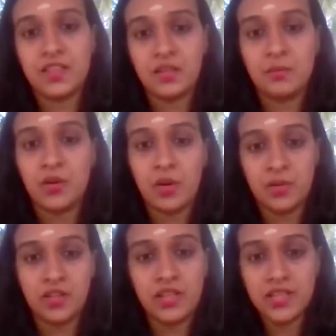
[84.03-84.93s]

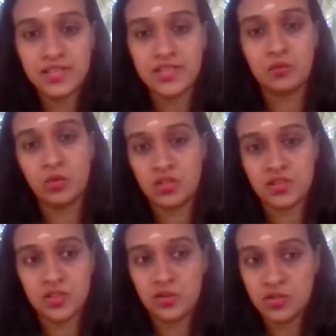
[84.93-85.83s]
properties and what
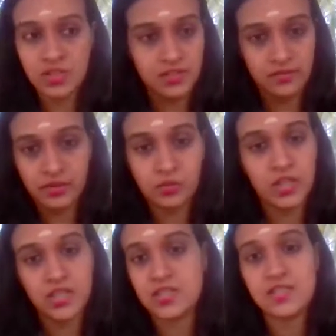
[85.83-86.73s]
is the uses of
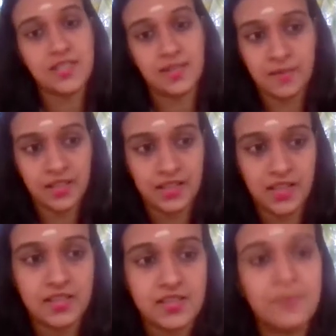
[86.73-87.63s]
foundations and many
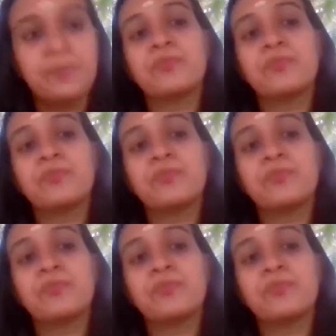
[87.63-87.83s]
things.